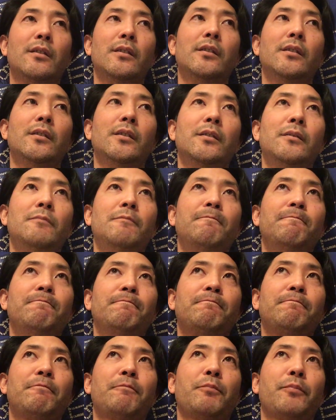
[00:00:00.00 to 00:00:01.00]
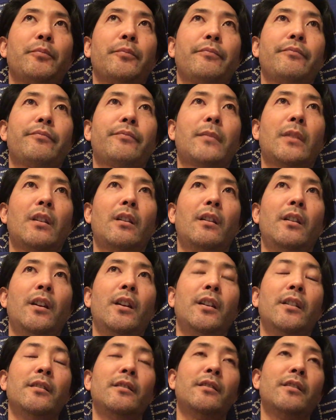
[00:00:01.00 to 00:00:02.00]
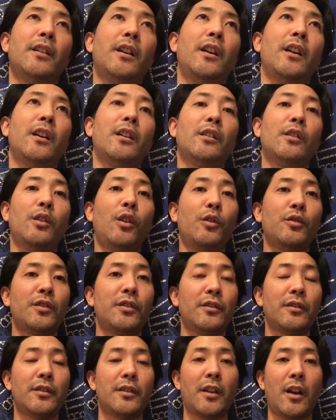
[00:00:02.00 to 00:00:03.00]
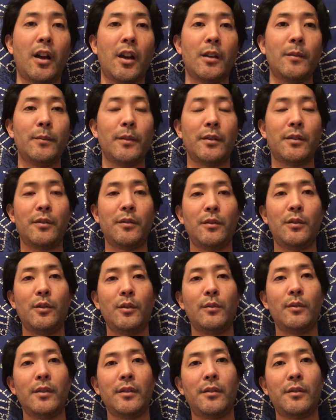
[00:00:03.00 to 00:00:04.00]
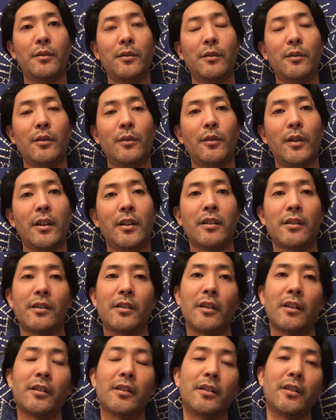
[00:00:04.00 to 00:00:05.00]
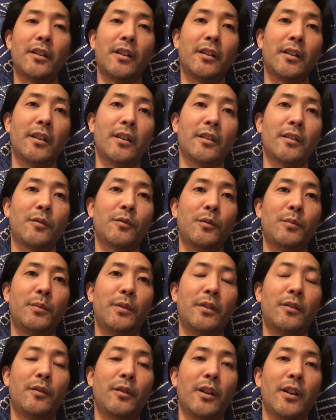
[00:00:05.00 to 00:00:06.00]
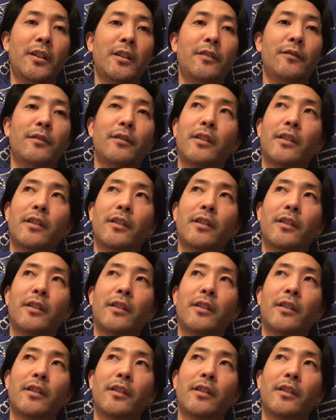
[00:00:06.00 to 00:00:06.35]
Um, and closer time that you do it to the Great Conjunction, I guess, would be great.